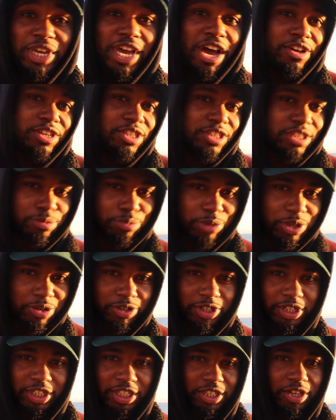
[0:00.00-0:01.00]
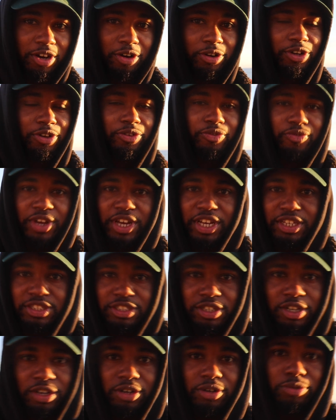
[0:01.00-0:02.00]
out in your community, go to
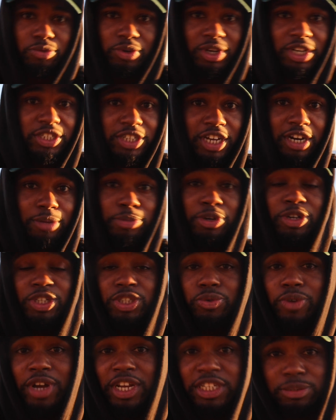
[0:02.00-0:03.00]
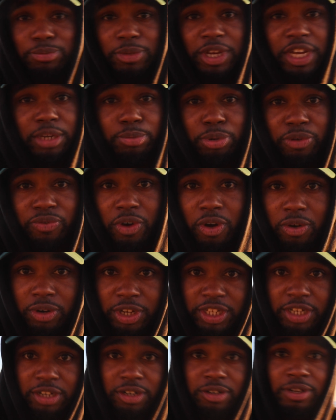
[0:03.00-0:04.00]
events, you know, really try to build your resume, your
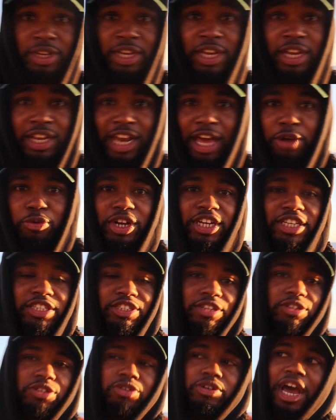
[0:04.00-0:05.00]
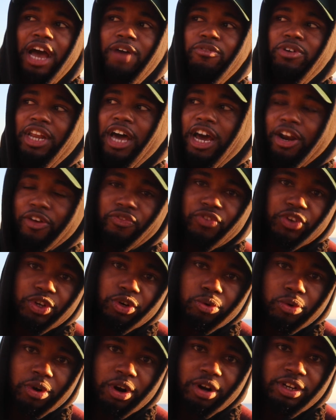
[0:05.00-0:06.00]
portfolio, like really have a lot of
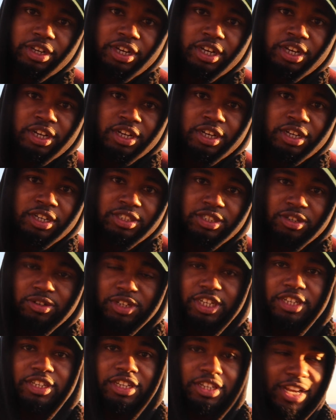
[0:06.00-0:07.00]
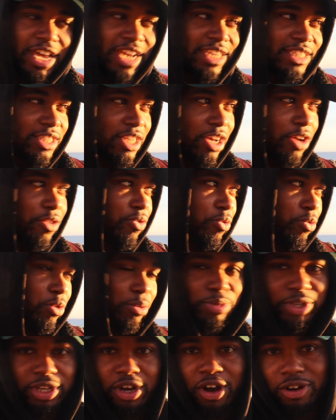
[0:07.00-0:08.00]
field work, so then the next stuff
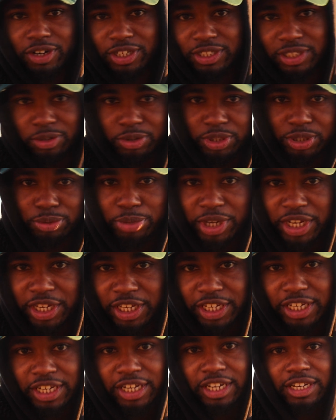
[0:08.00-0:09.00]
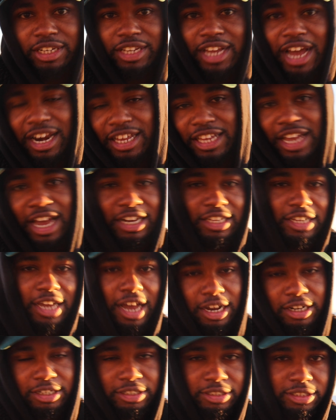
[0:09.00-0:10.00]
will be all the social media and yada, yada,
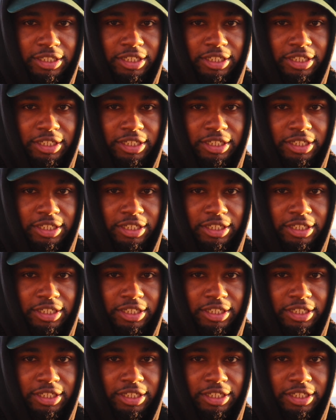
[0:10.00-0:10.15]
yada.